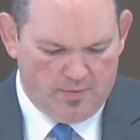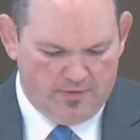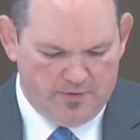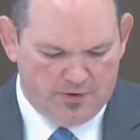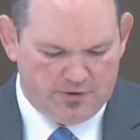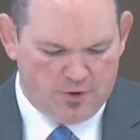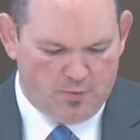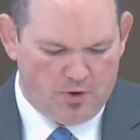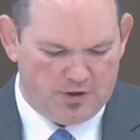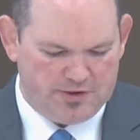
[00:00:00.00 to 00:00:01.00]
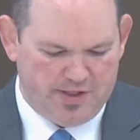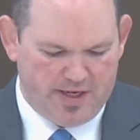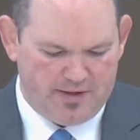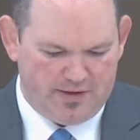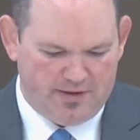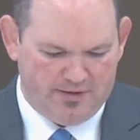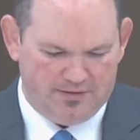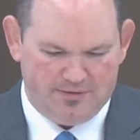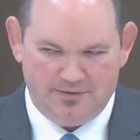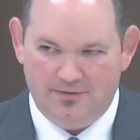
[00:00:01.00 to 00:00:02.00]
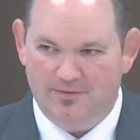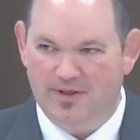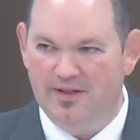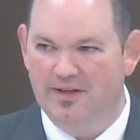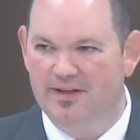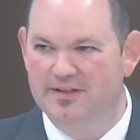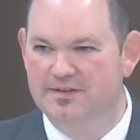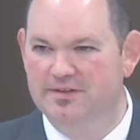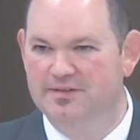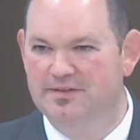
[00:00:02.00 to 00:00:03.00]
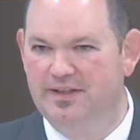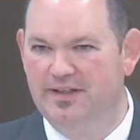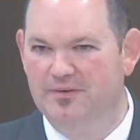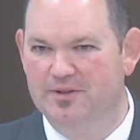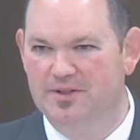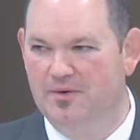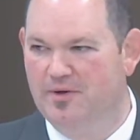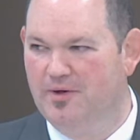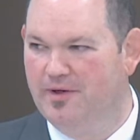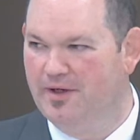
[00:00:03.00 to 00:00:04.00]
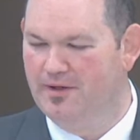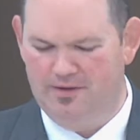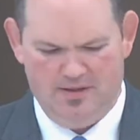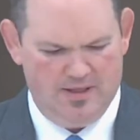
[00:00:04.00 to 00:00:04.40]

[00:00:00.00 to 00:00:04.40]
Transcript: But if you show partiality, well, let's just see what's going on here.